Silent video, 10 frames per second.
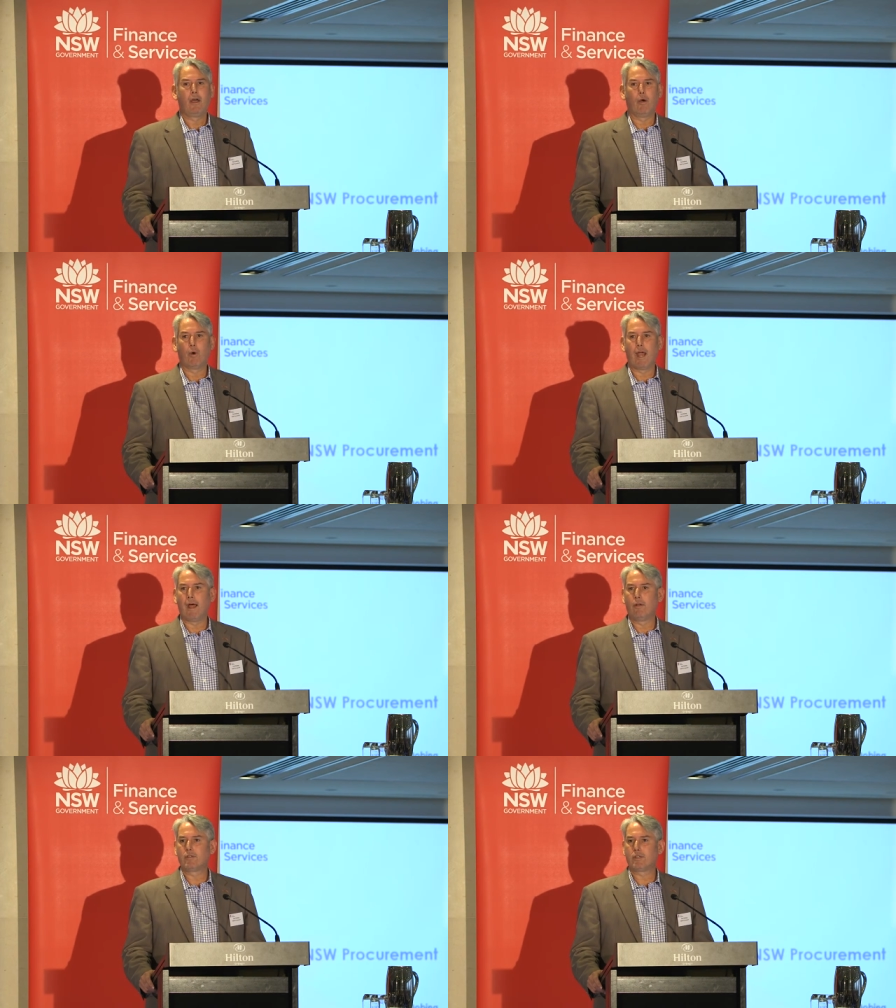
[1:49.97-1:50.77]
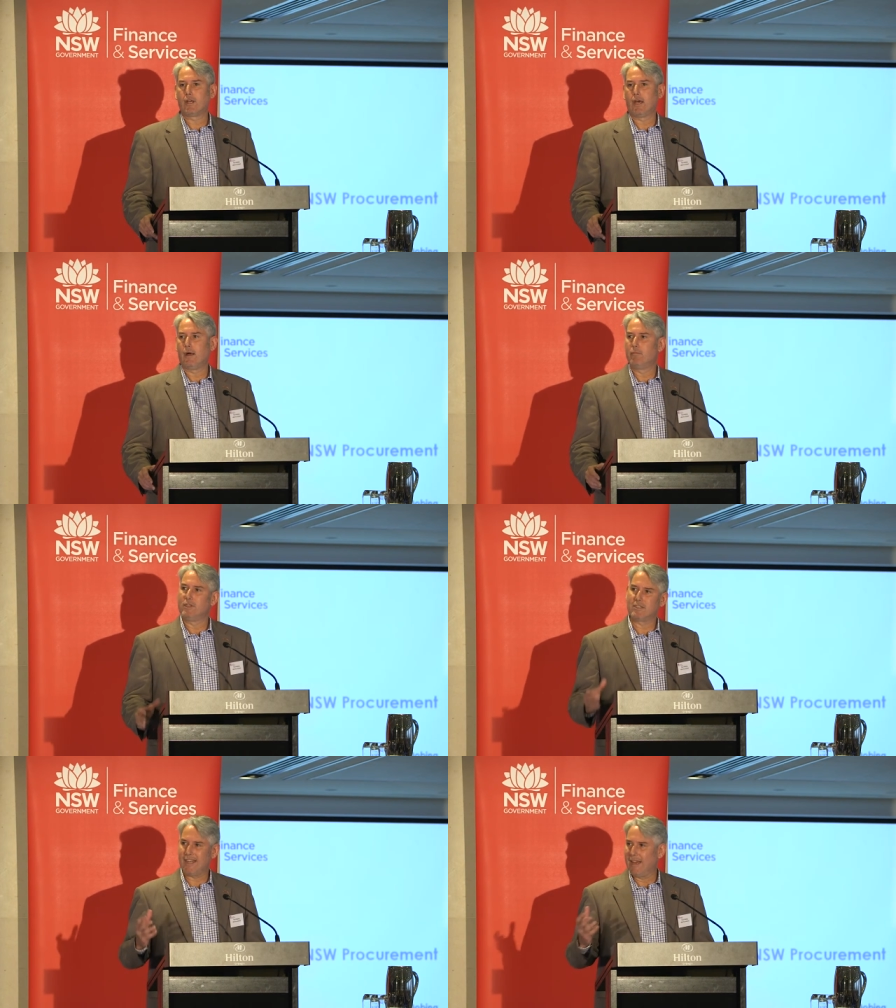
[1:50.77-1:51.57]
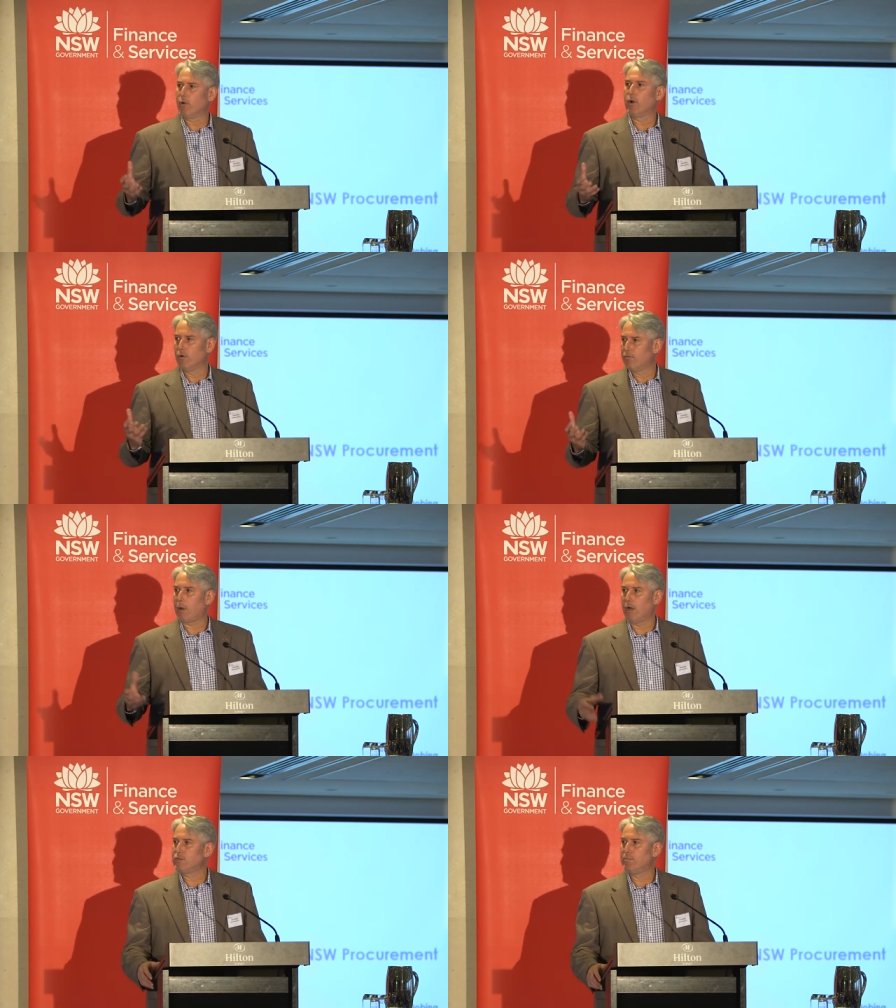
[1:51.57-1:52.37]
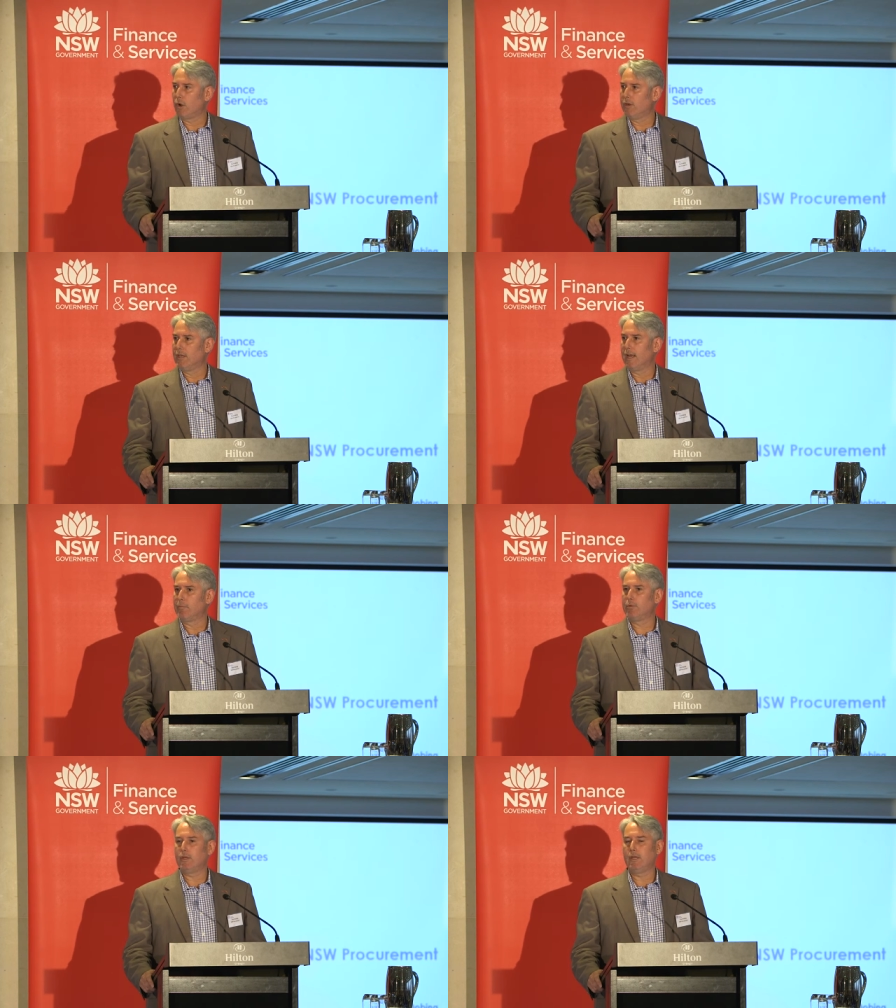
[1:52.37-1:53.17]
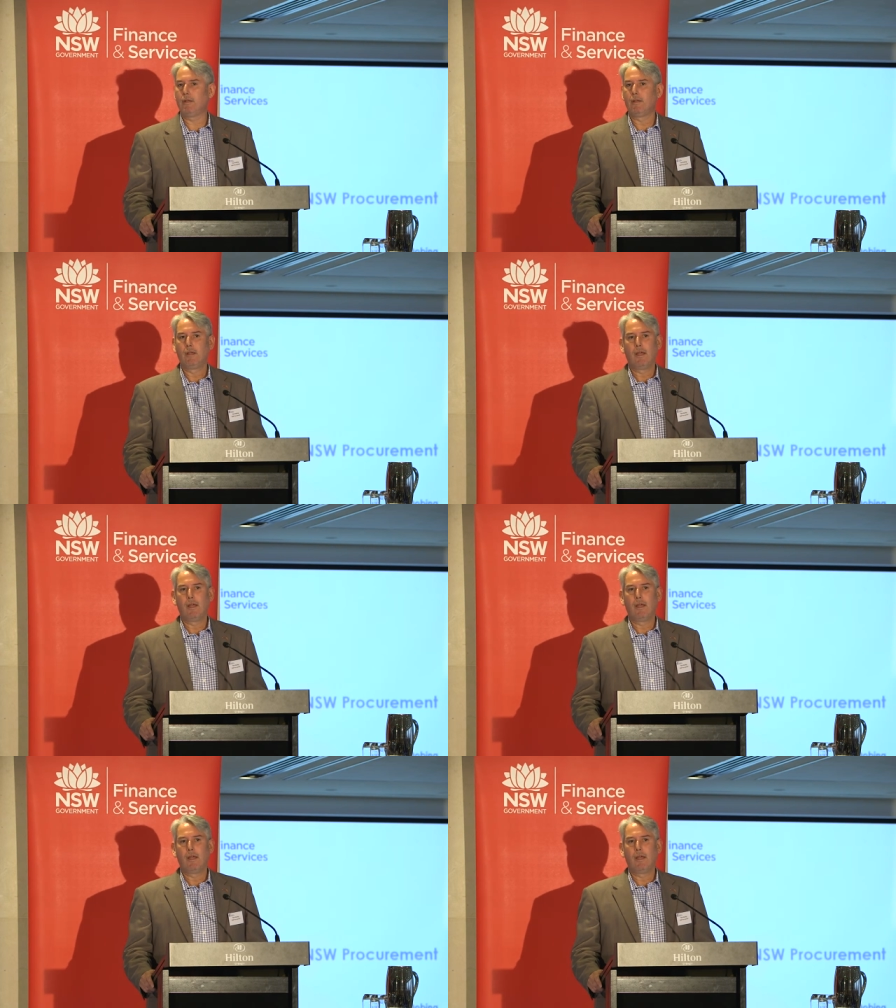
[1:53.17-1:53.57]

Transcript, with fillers: around um, this area of postmodern ERP,